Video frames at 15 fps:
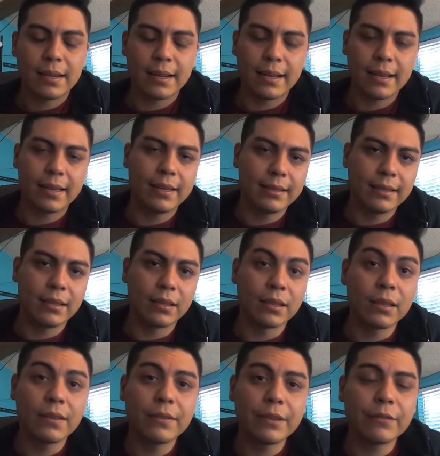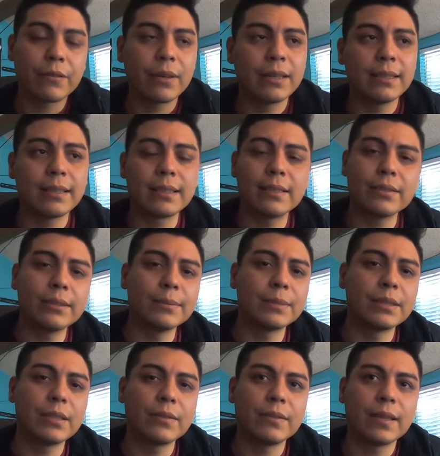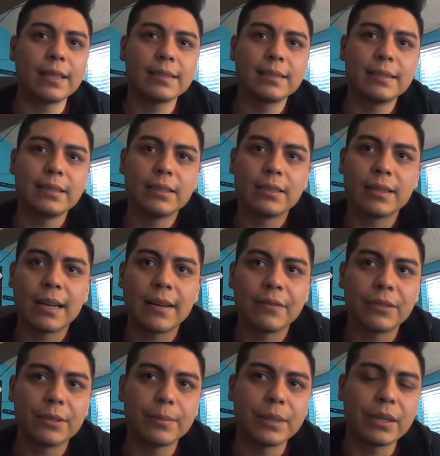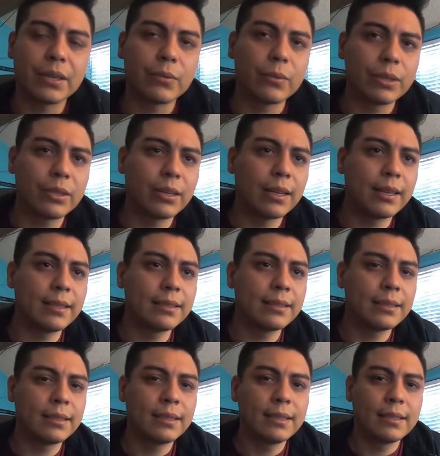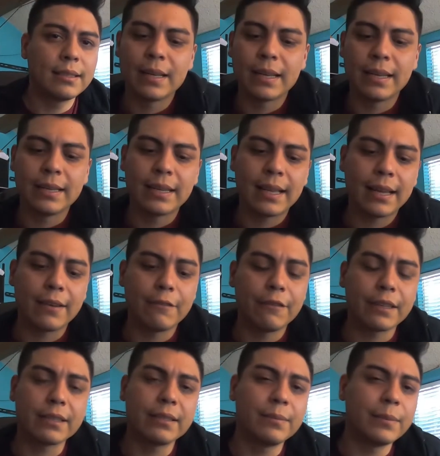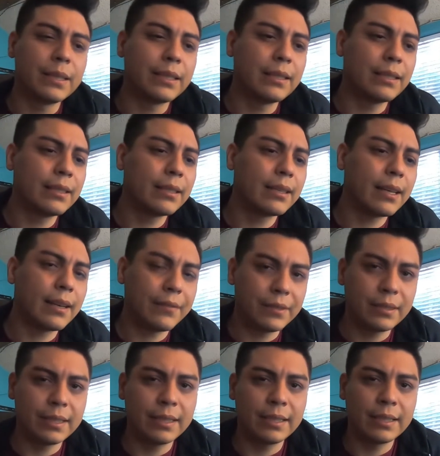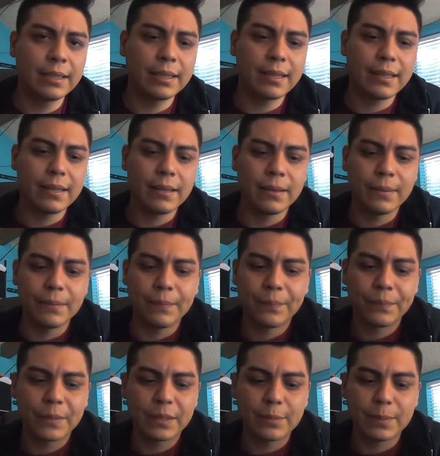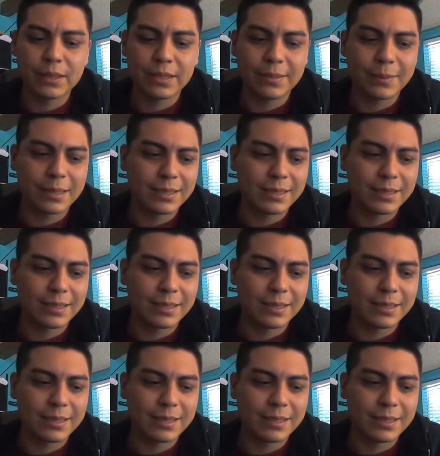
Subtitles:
I had a gloving friend that killed himself last year after Beyond Wonderland, and that affected me heavily, especially